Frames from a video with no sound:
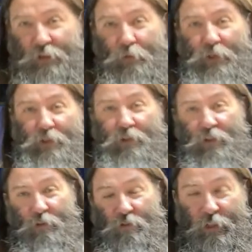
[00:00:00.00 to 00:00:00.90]
when you're
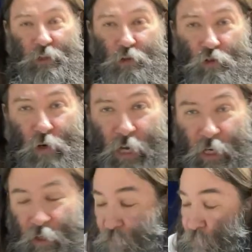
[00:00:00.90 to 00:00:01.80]
using the
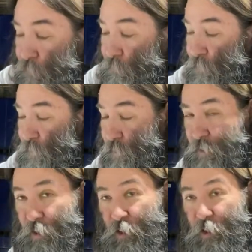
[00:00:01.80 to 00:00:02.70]
dryer,
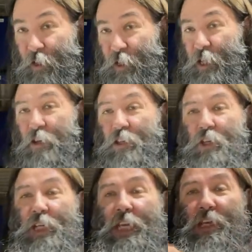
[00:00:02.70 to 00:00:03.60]
you know, you
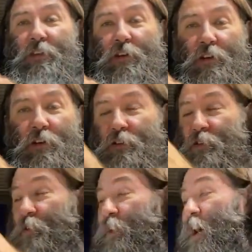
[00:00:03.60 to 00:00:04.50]
can either
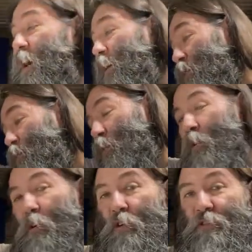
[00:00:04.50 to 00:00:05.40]
do longer
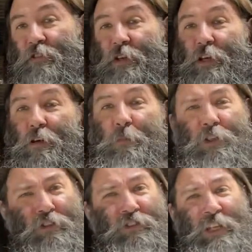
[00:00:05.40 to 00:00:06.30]
rolls, but
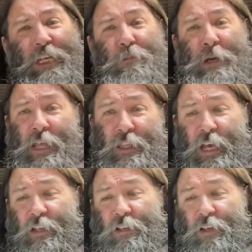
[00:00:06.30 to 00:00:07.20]
just think about
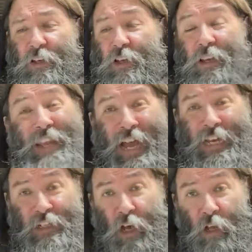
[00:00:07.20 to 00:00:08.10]
that.
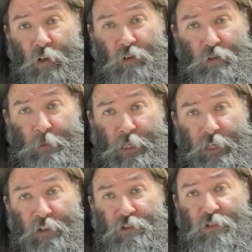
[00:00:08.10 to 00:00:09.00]
$9 a
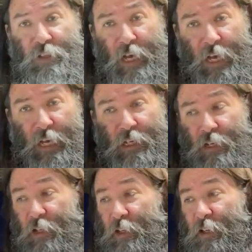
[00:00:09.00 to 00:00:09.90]
piece, 9,
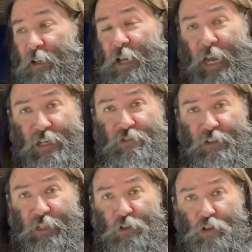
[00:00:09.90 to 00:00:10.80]
18,